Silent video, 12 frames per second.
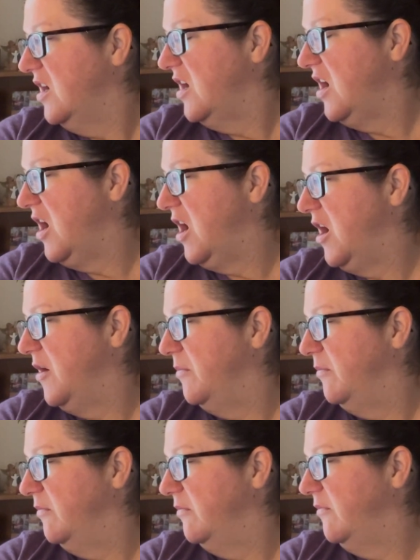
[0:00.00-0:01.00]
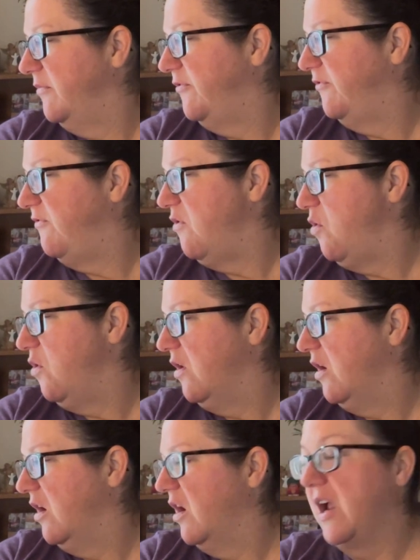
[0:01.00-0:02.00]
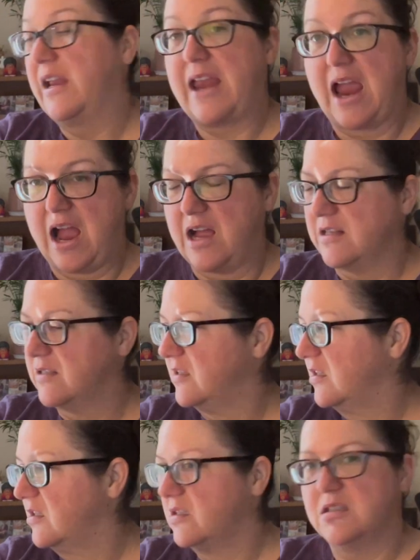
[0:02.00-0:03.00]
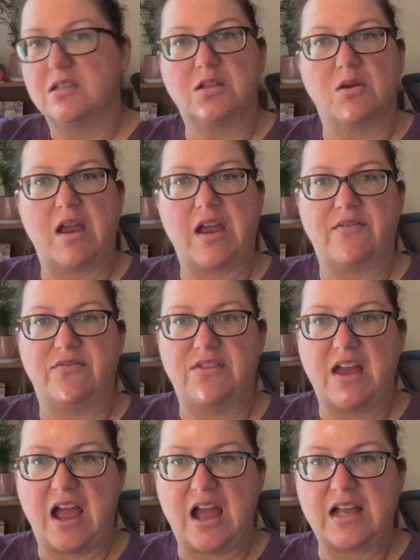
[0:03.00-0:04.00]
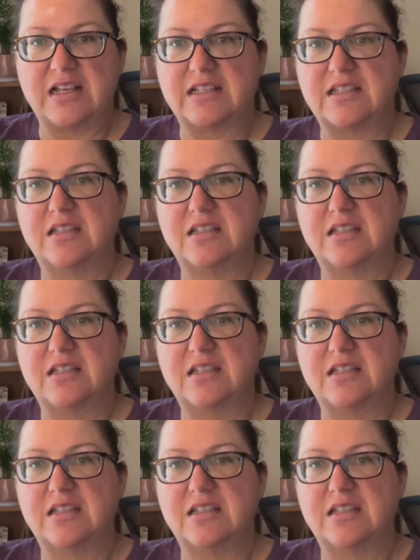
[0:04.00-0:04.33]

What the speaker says: for a cat. So I have that.